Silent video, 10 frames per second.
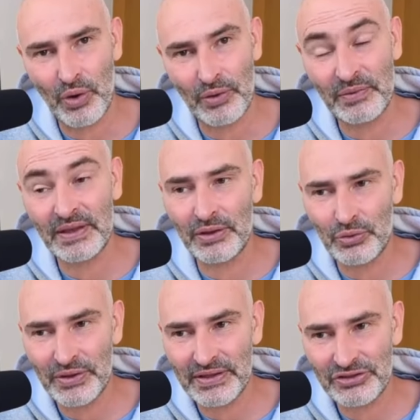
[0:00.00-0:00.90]
offering a
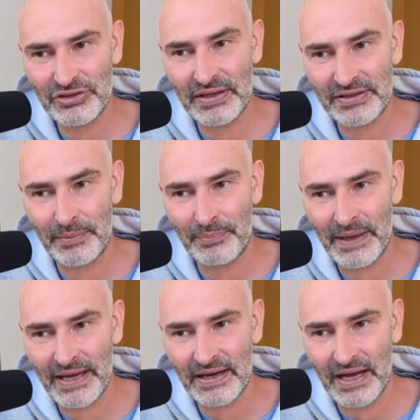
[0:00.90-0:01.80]
queen exchange, and
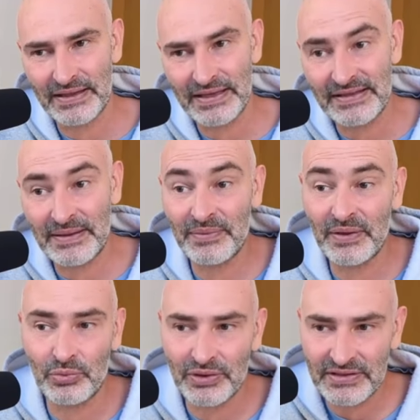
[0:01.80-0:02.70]
black can't accept the
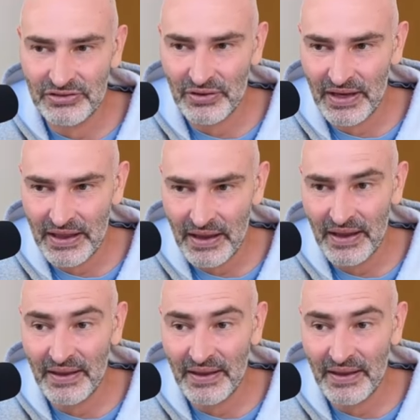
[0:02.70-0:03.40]
queen's trade.